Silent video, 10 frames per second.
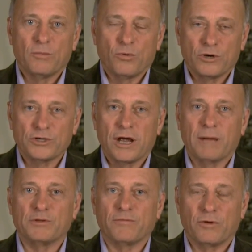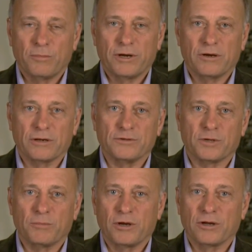more jobs for Americans
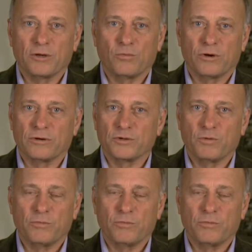and American workers.